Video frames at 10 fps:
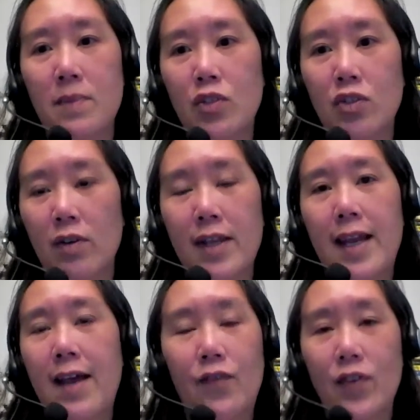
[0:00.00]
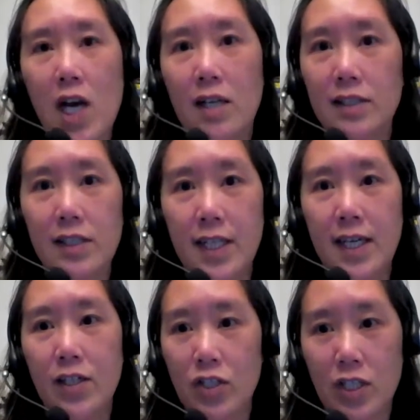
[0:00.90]
just make sure that every
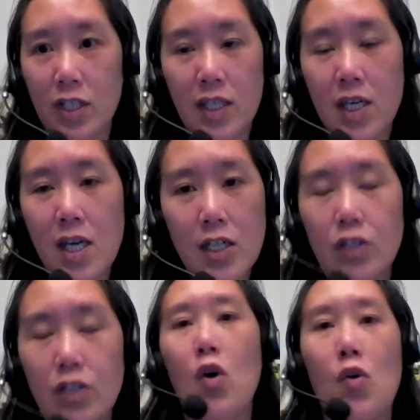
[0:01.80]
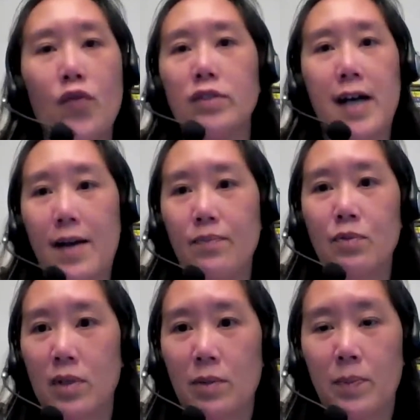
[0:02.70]
holiday I took just
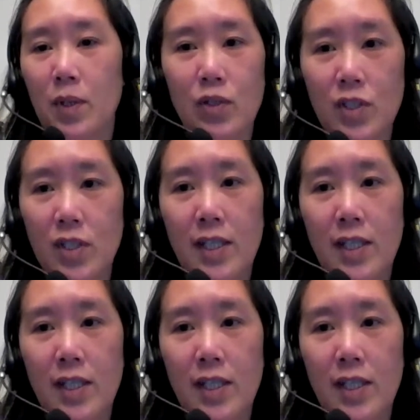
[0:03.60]
overlapped with the purge.